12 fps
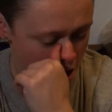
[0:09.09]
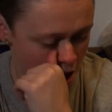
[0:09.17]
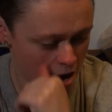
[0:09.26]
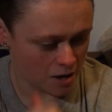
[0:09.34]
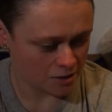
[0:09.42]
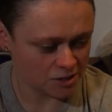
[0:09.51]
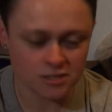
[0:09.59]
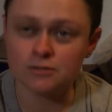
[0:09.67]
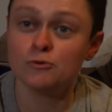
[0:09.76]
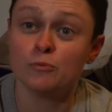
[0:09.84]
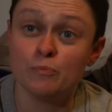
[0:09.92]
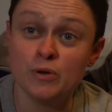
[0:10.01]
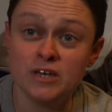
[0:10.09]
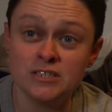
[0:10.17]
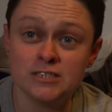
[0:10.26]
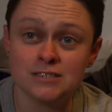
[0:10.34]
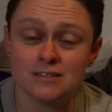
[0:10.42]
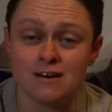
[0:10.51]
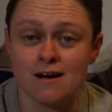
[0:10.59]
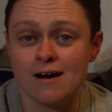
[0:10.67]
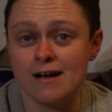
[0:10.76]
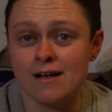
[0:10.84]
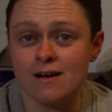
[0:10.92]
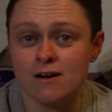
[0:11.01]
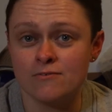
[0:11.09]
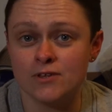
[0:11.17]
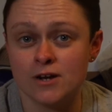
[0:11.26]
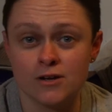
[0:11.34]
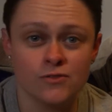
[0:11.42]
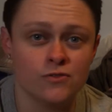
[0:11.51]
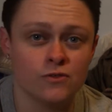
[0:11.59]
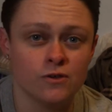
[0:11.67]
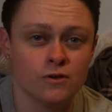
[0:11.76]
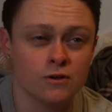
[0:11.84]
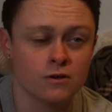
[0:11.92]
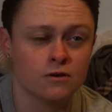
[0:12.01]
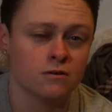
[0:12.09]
So the pitch that I have that I think